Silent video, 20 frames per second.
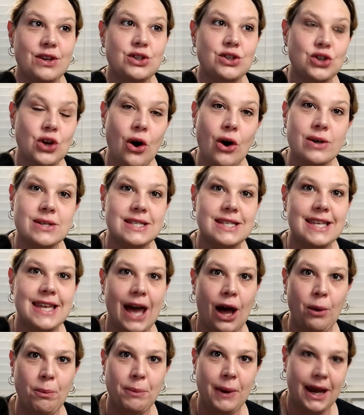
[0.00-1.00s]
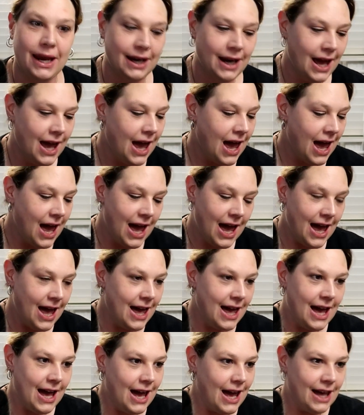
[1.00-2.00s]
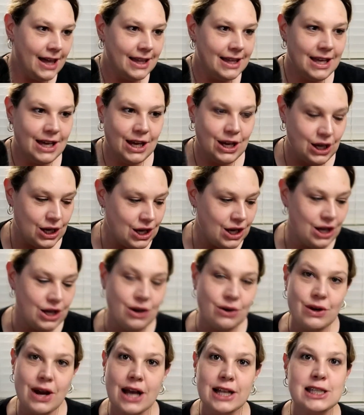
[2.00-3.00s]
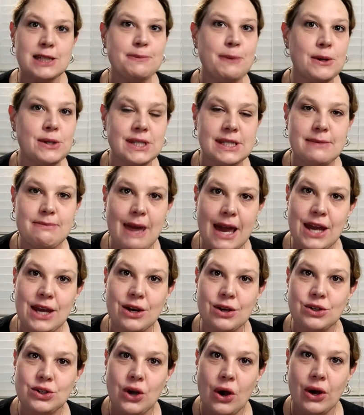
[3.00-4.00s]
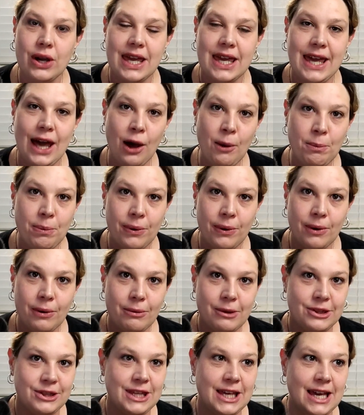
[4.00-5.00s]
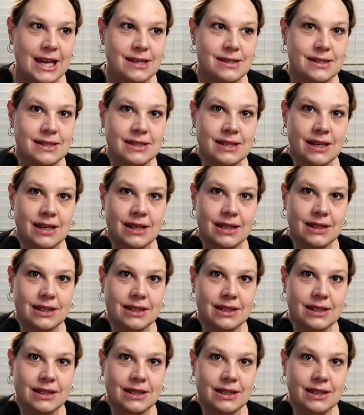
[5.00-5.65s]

the dog's yelping. You're not supposed to make your dog yelp with these.